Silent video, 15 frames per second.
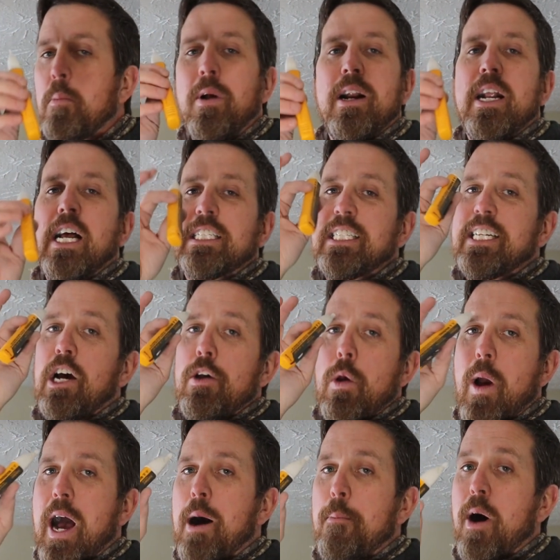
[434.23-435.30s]
but it doesn't tell
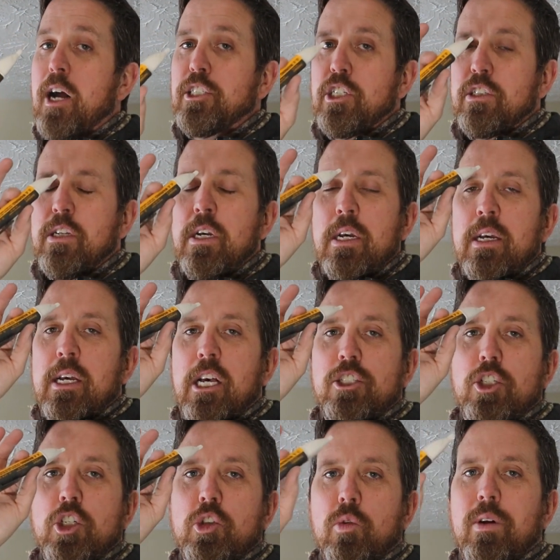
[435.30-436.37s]
you how much.
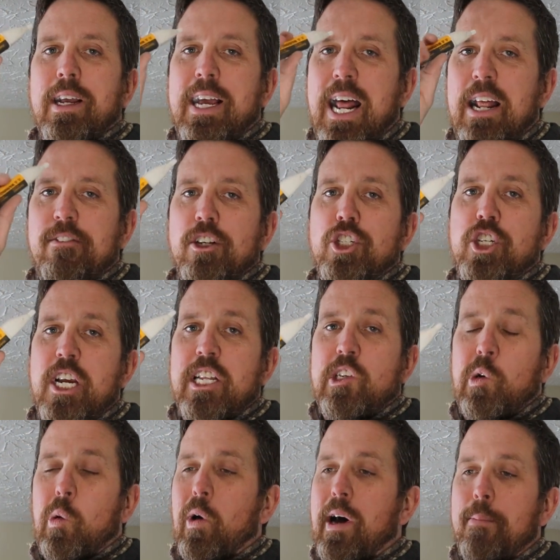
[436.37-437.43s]
It's just really kind of a cheat
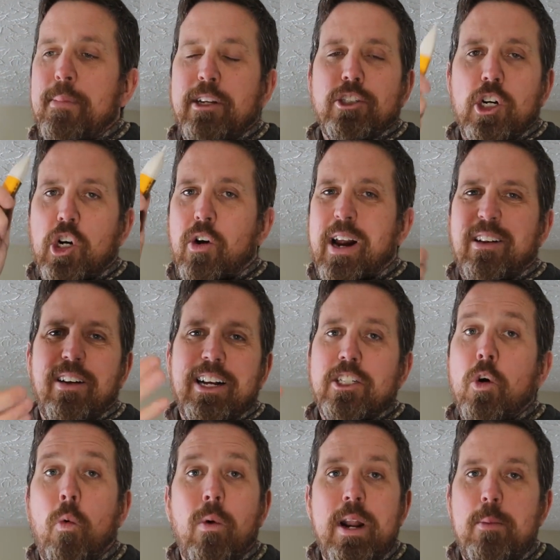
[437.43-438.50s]
tool. These are great, they're like
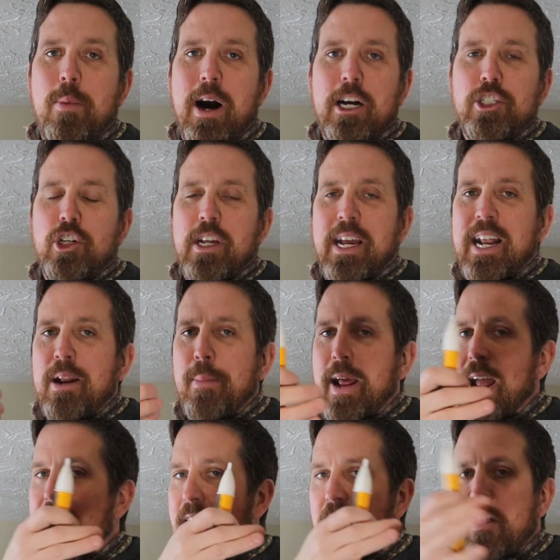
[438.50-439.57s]
20 bucks. You can get them
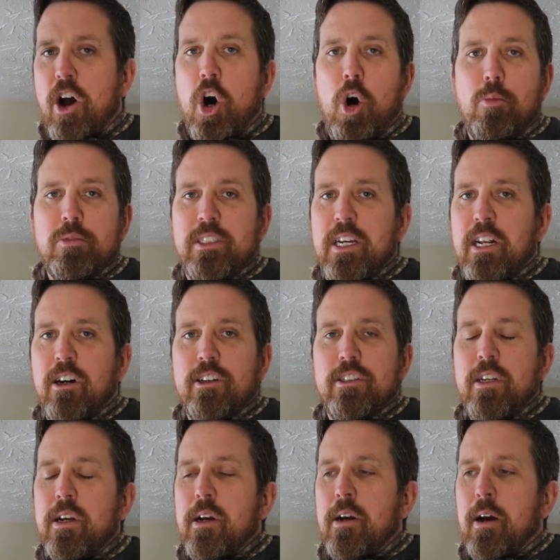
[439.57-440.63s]
at any of the home
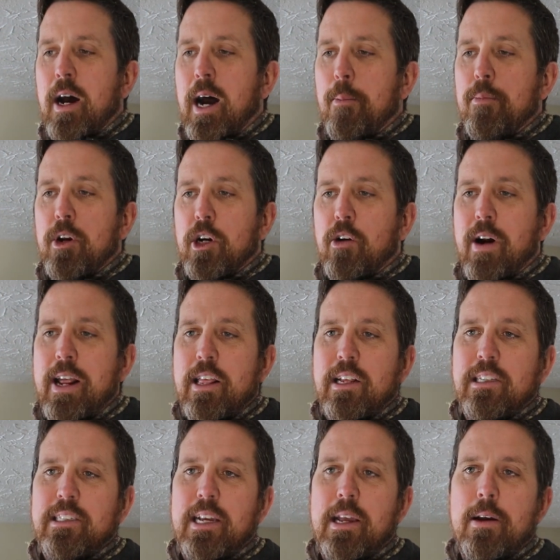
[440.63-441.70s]
centers. They're great, you can
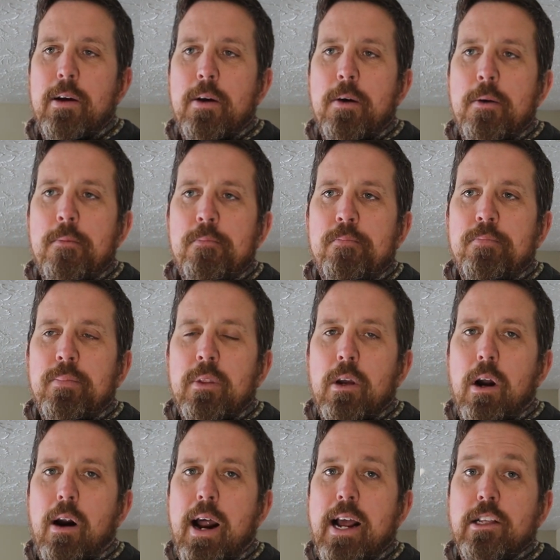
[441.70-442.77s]
see.
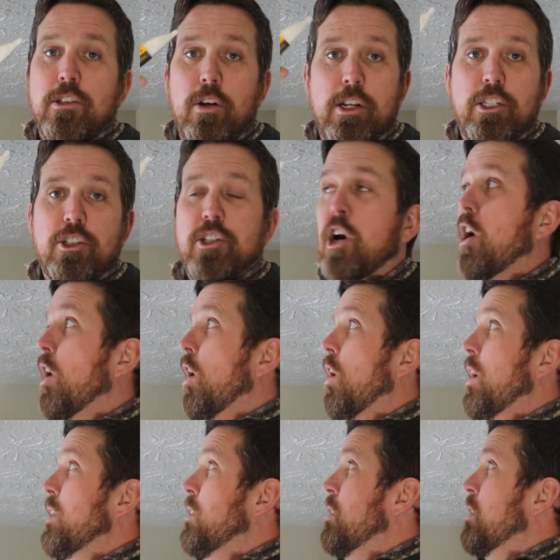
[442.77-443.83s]
All right, so you just turn it
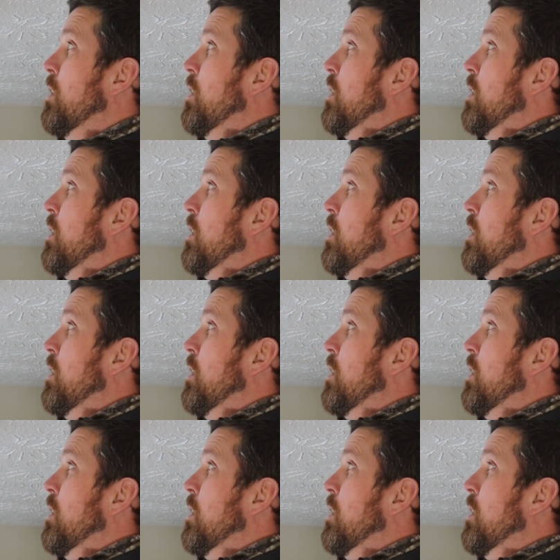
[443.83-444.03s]
on.